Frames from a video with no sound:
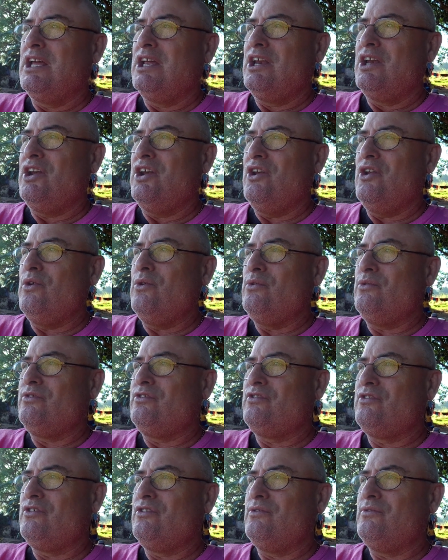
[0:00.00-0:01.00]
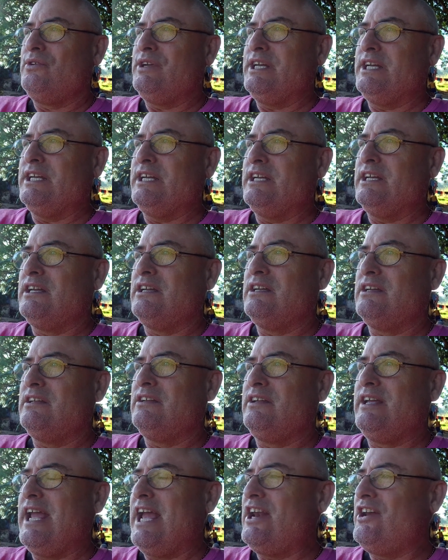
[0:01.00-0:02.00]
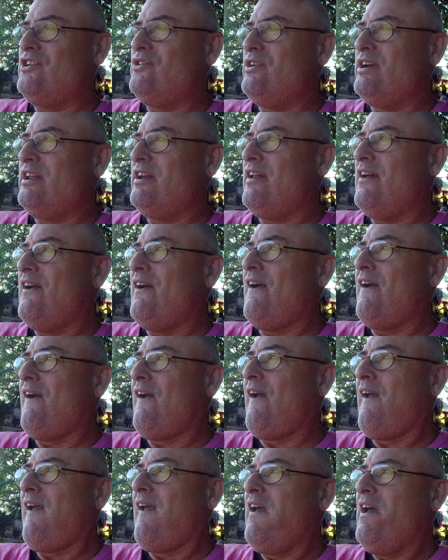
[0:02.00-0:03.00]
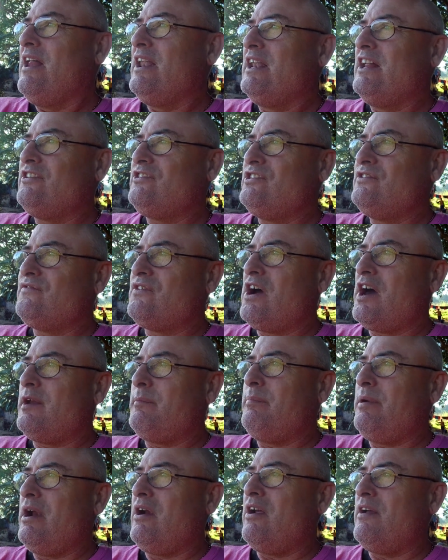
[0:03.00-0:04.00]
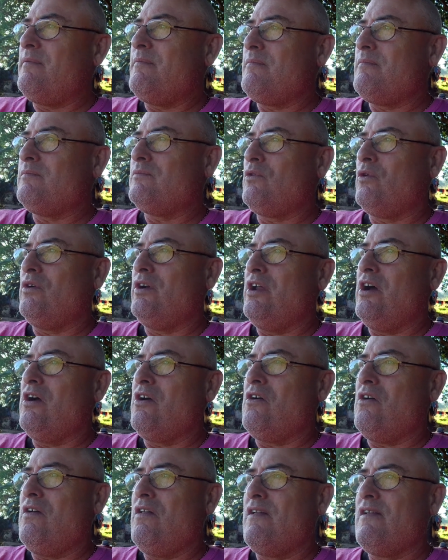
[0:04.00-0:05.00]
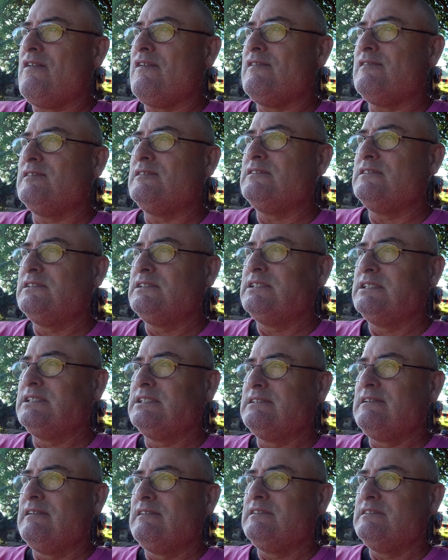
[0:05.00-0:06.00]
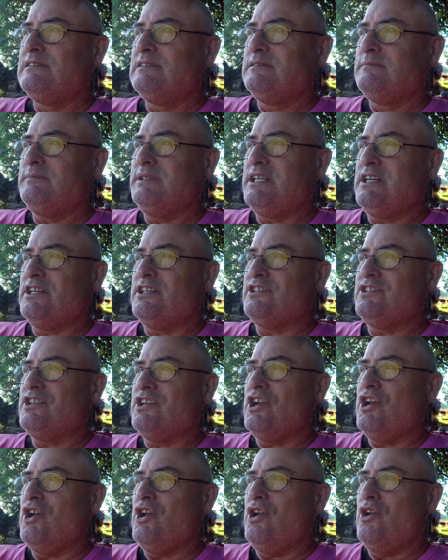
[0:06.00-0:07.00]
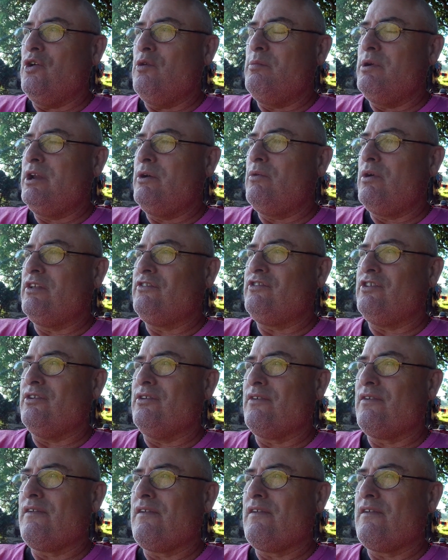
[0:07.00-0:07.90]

No, sirree. Can't do it. Unless you've got a parent or an uncle. Because nobody wants you.